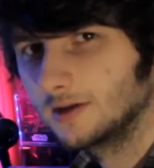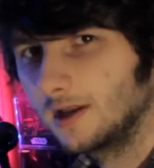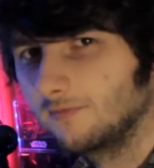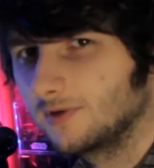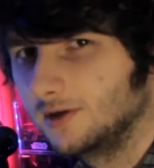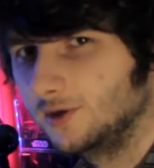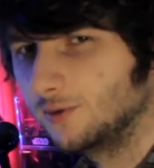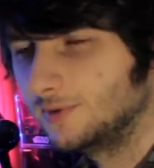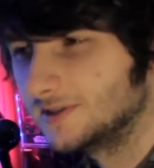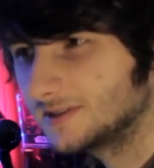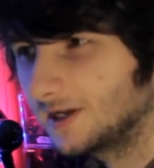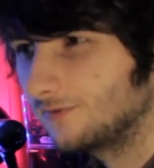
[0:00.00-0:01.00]
the leveling up,
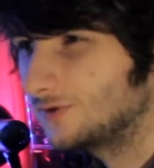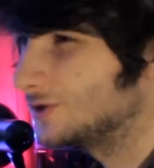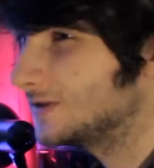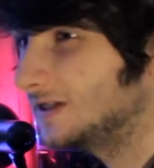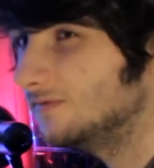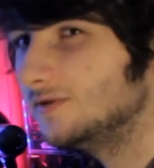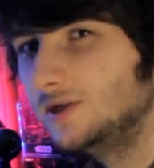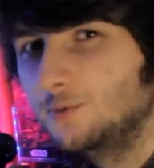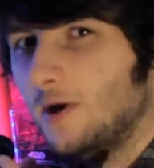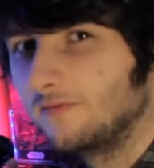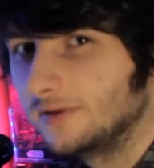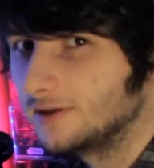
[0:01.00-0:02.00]
instead of just giving
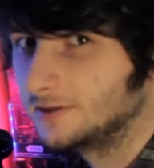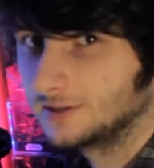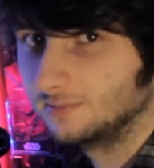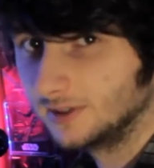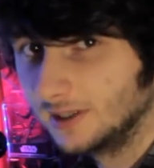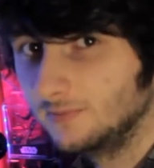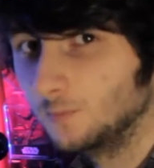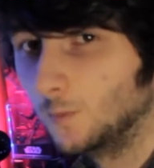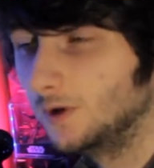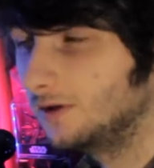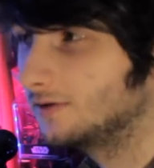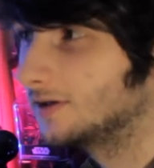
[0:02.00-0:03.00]
you everything to begin
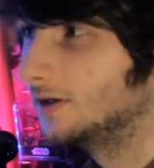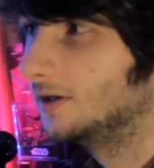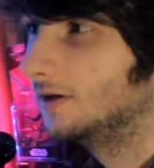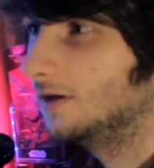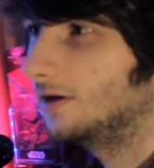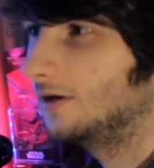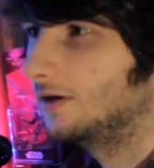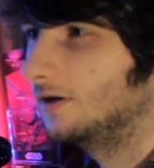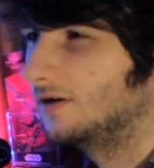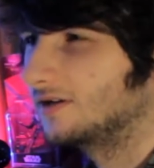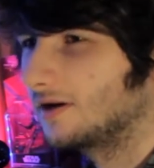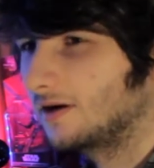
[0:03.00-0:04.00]
with,
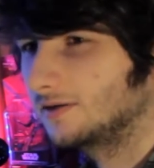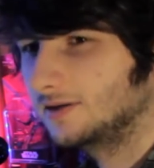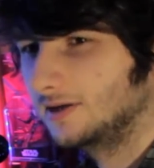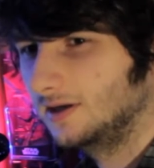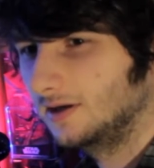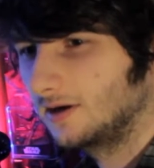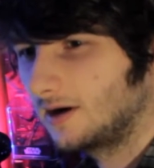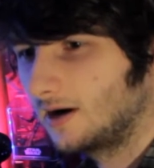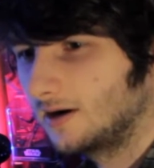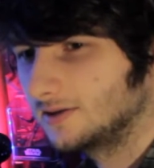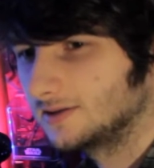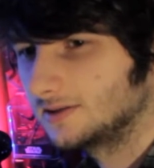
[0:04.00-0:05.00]
kind of
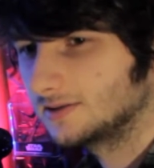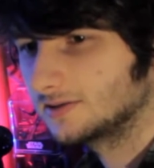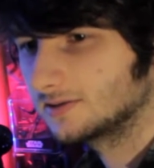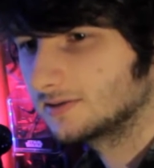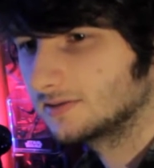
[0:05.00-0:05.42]
adds,